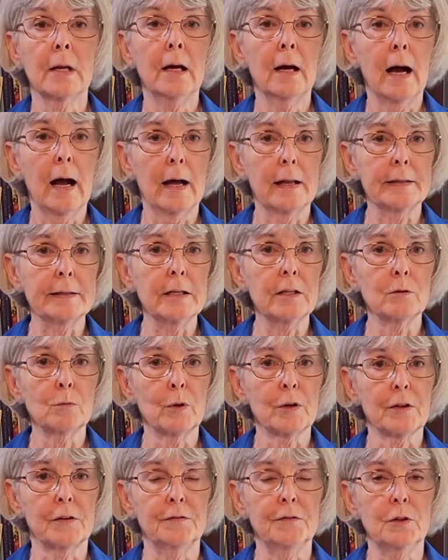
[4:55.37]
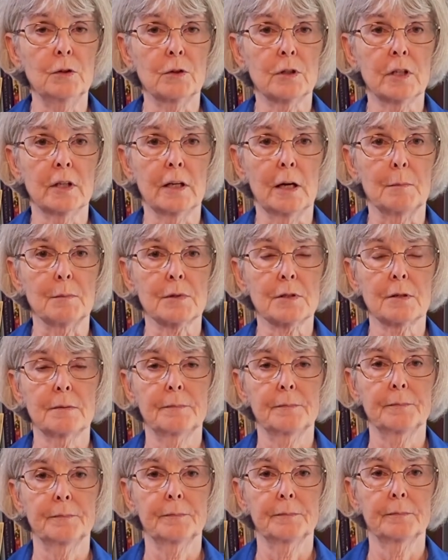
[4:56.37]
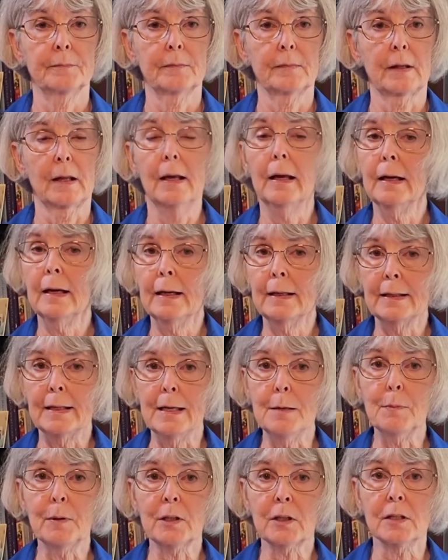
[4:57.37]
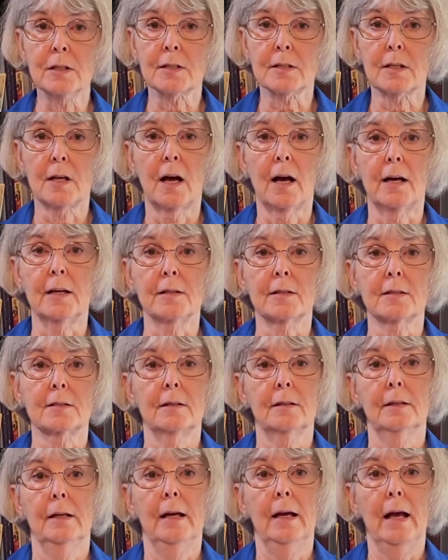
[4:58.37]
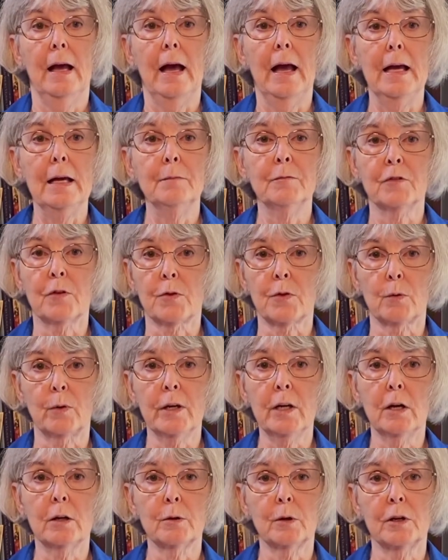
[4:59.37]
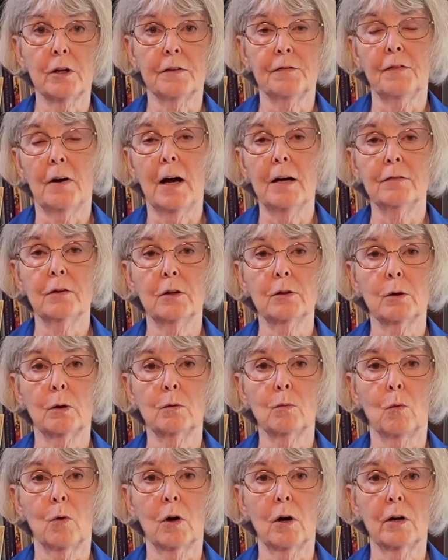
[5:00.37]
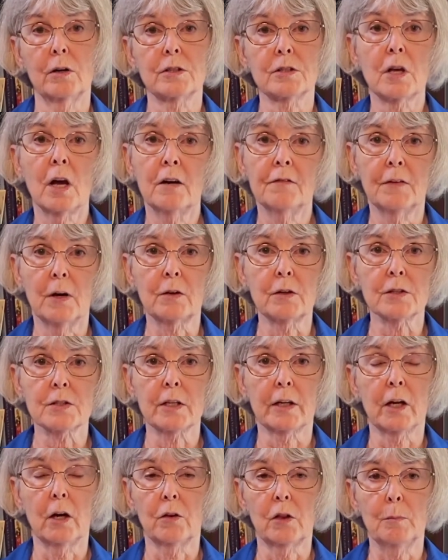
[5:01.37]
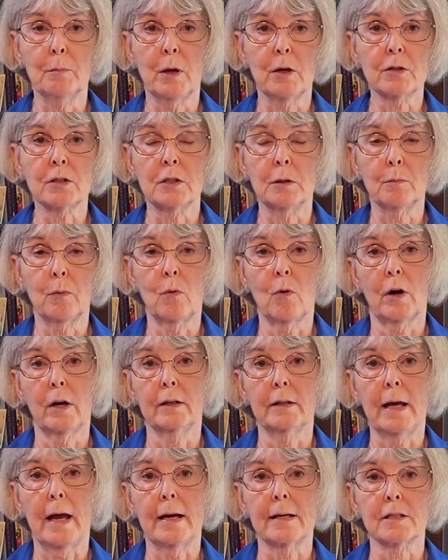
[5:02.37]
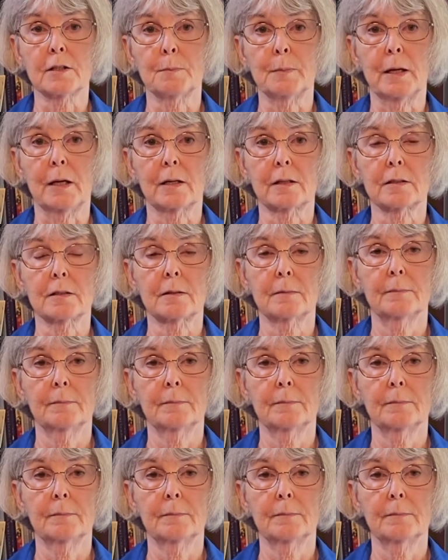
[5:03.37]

I'll end with a few tips. Keep it concise Aim for 300 to 500 words, focusing on the most important aspects.